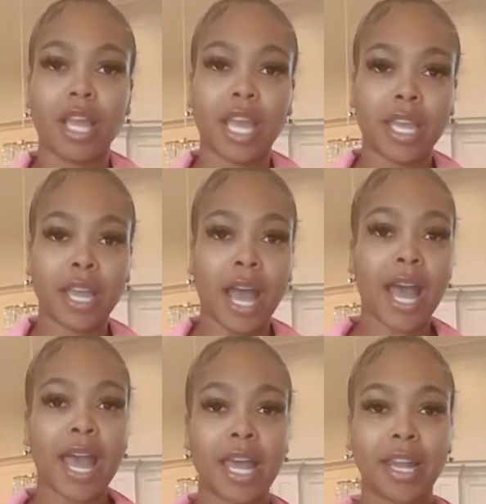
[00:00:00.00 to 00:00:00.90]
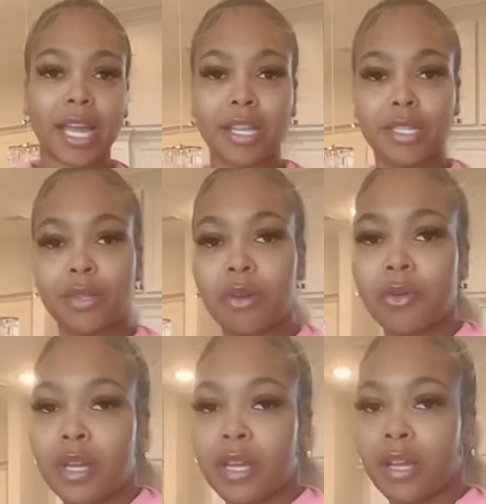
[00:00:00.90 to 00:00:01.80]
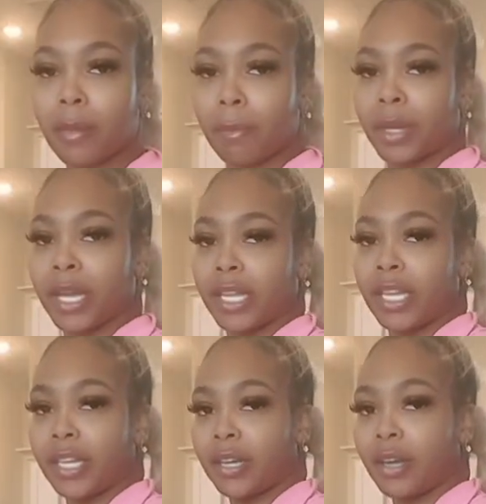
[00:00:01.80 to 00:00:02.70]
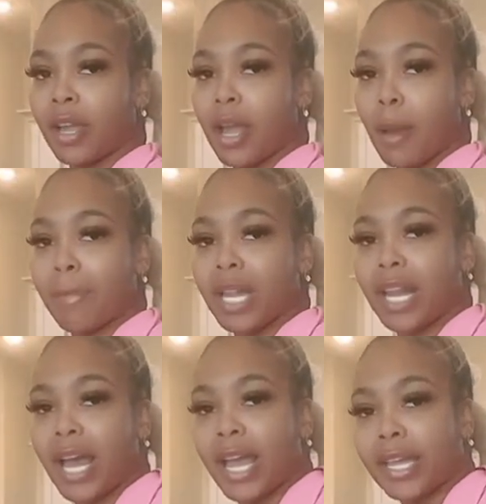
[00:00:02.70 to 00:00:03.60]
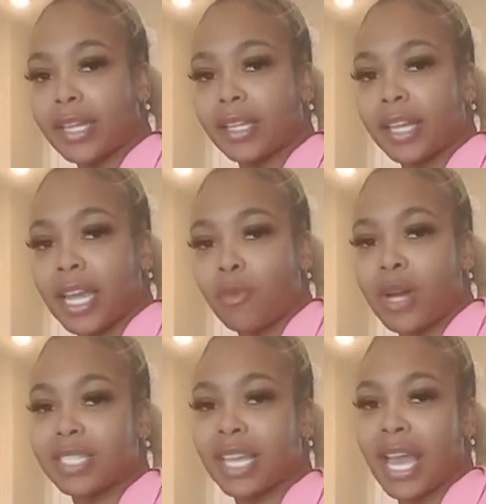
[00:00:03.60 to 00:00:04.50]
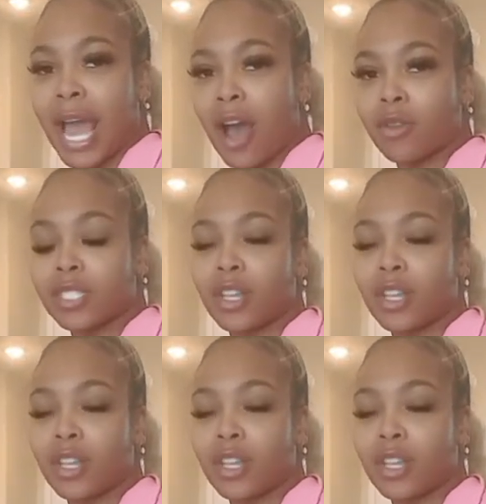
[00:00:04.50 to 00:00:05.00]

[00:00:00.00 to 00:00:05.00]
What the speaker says: and I had like a little butt here, but like it wasn't out.